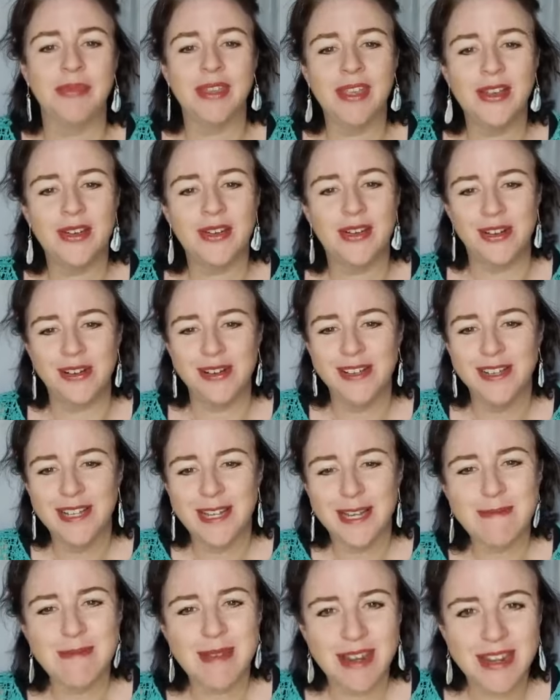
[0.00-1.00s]
Oh,
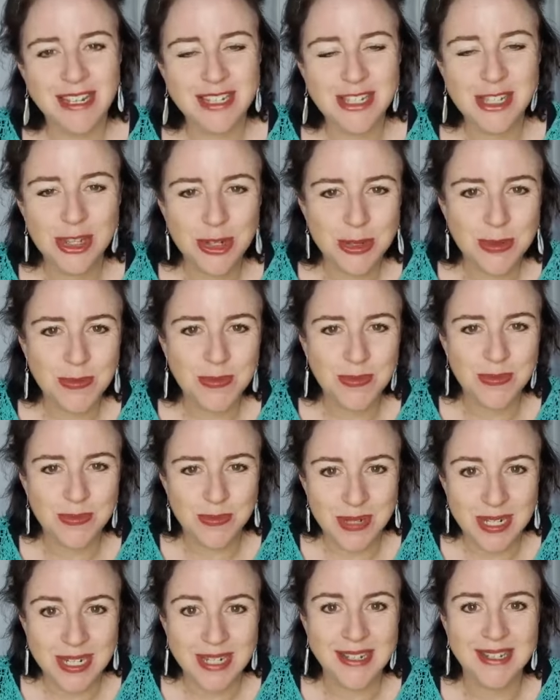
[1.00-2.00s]
I'm only 2
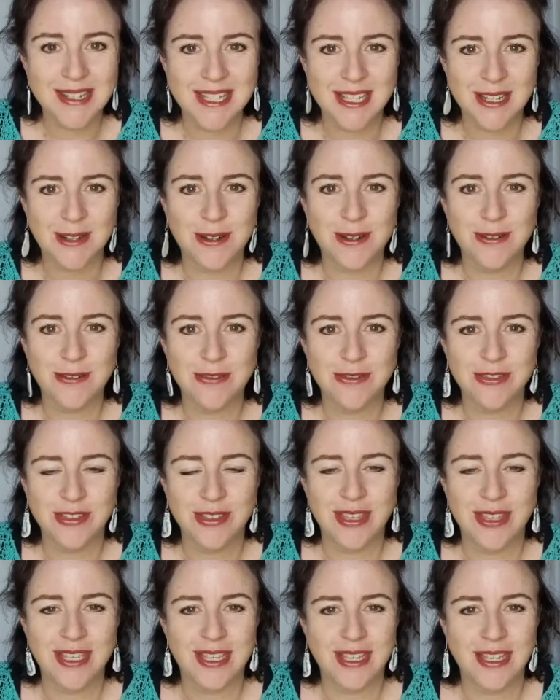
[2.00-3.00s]
minutes off
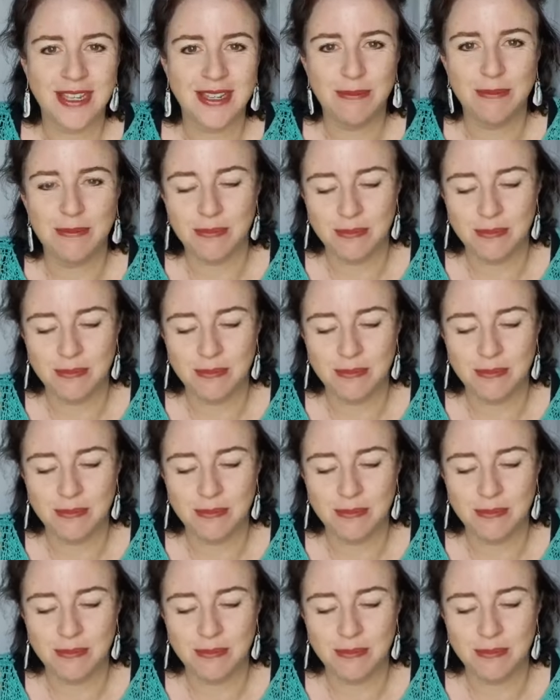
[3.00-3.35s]
the